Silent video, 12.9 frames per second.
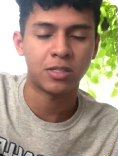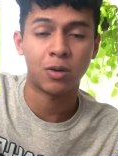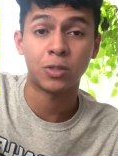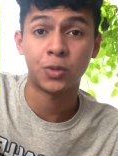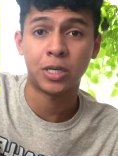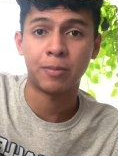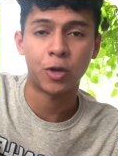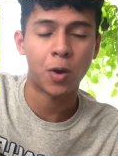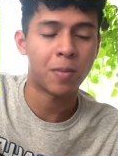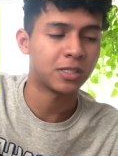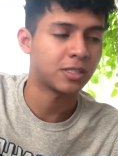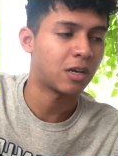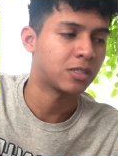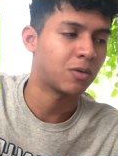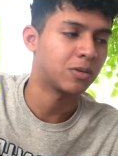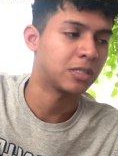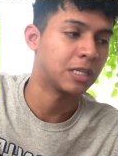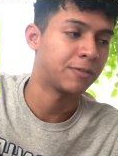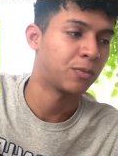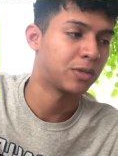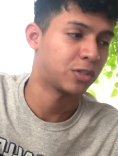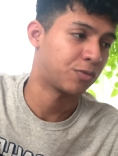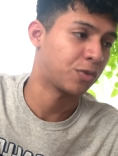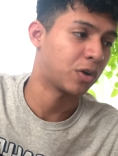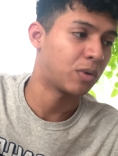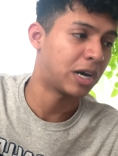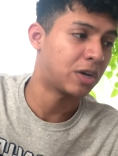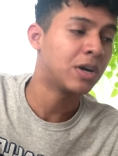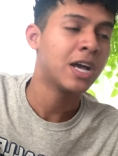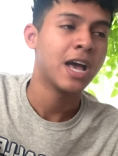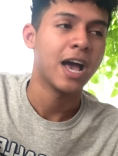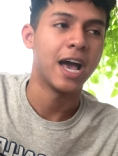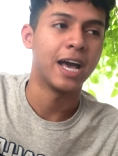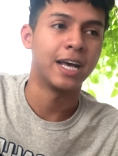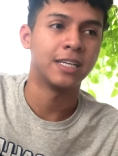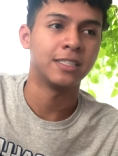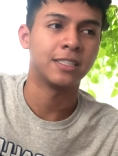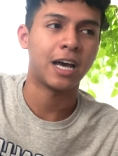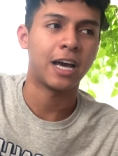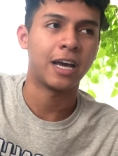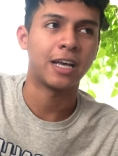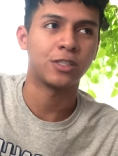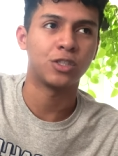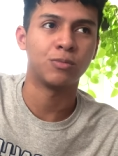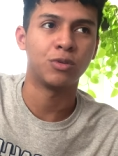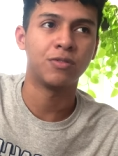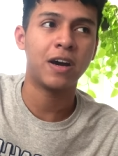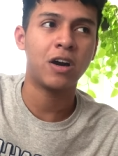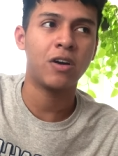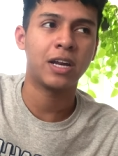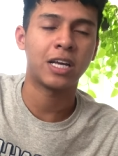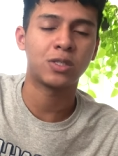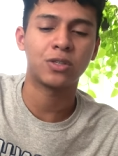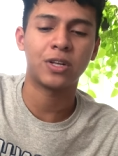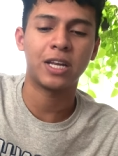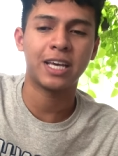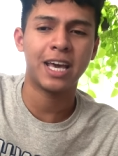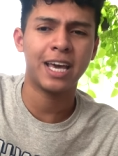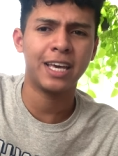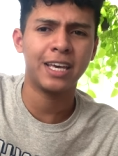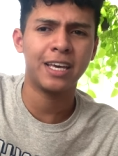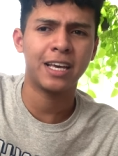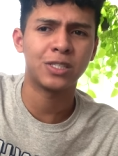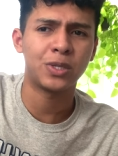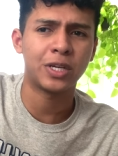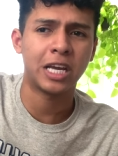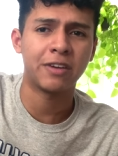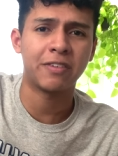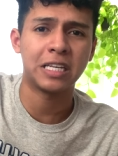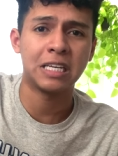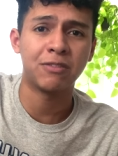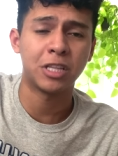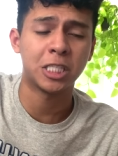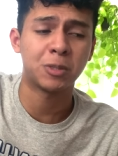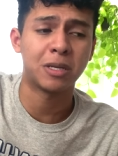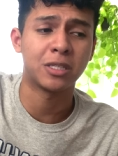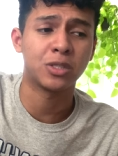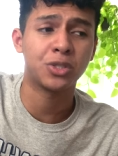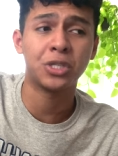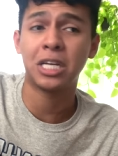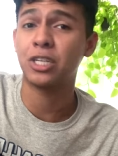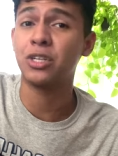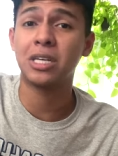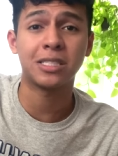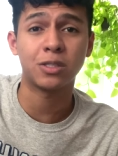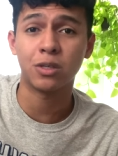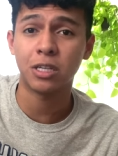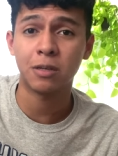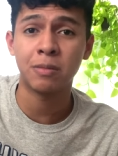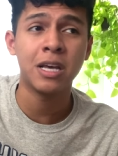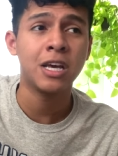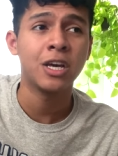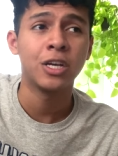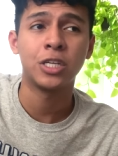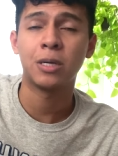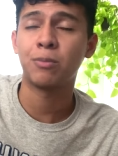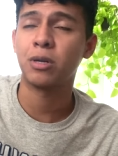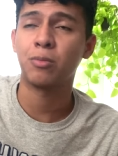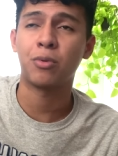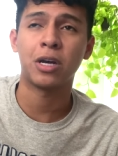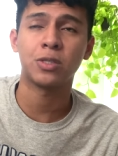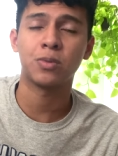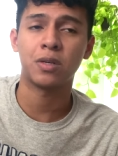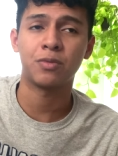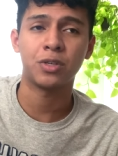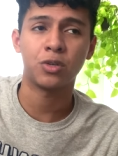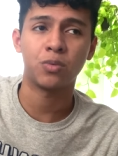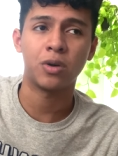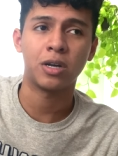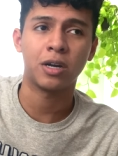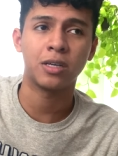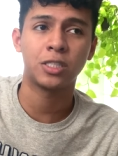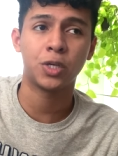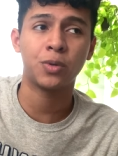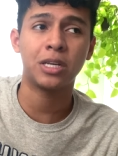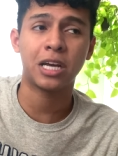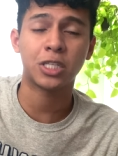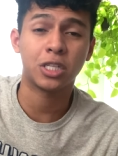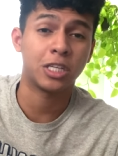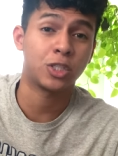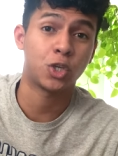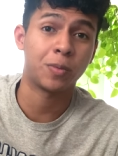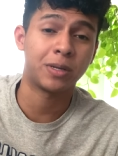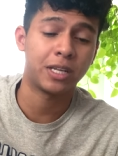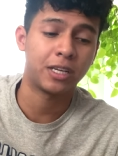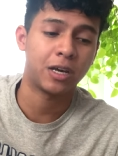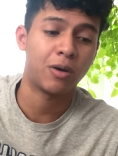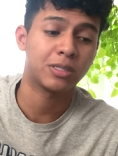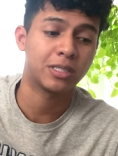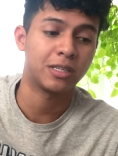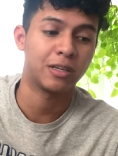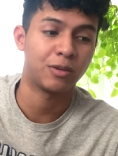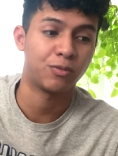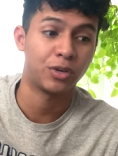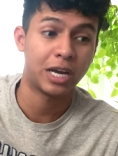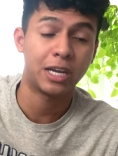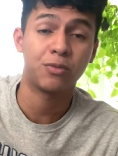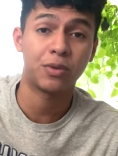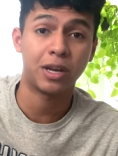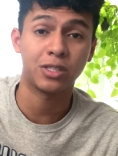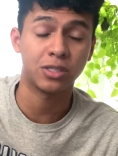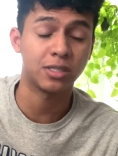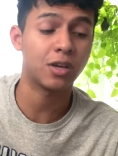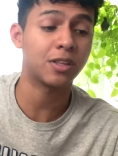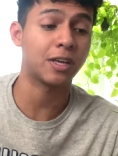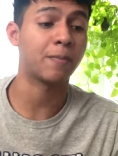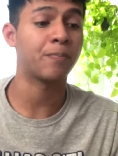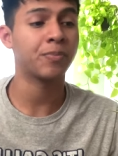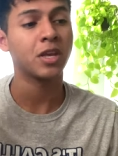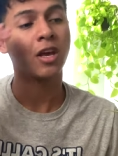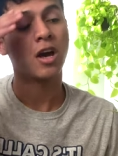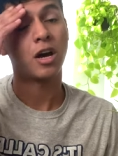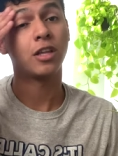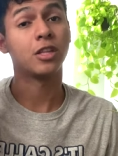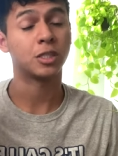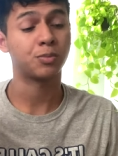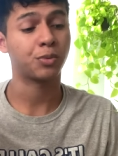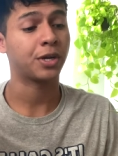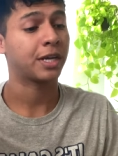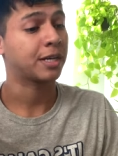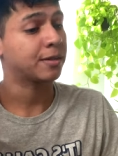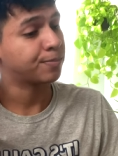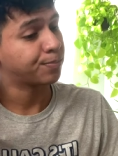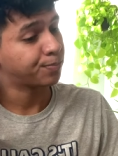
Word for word: I was doing it at my grandma's house. I was living with her for a while and I had to move out and I told her like, hey, is it okay if I leave all these plants to you? Like you can sell them, you can put a price whenever you want. Cause they were actually like germinating. I was gonna like getting ready to sell them in the spring.